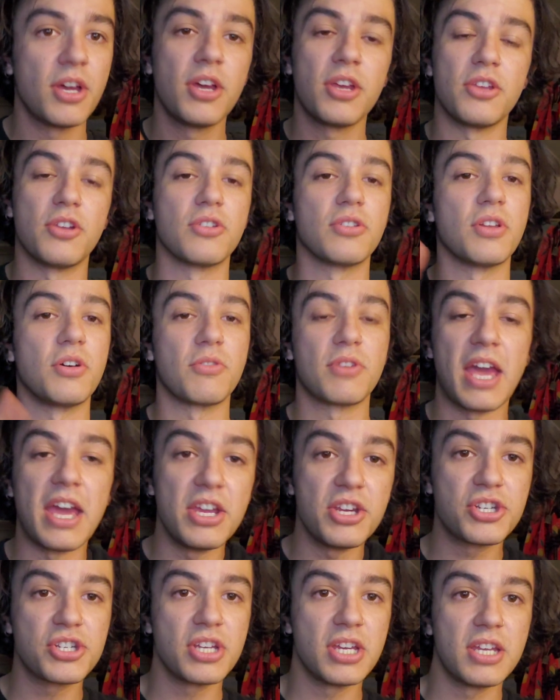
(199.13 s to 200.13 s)
your
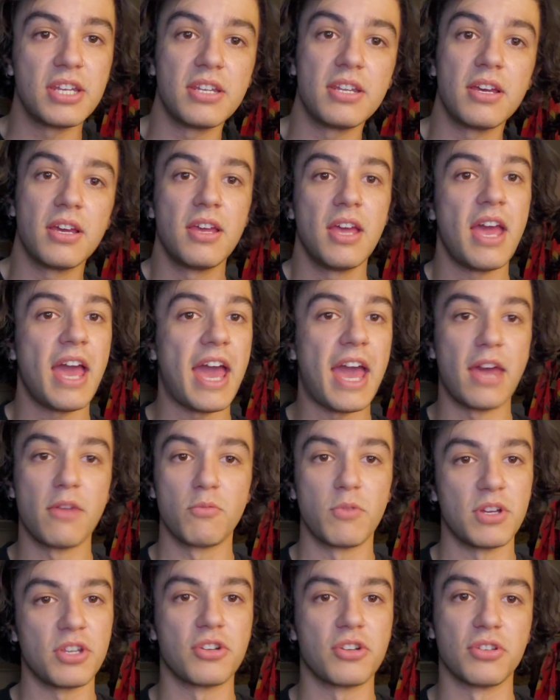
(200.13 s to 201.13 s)
location, and
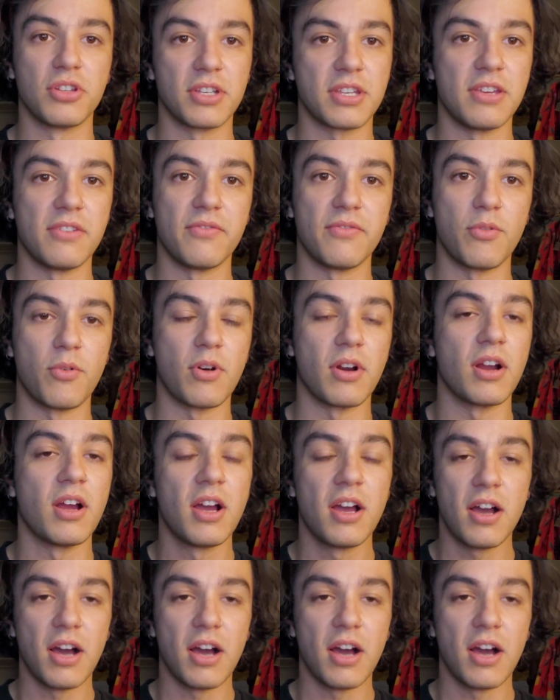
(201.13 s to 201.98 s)
what you're looking for.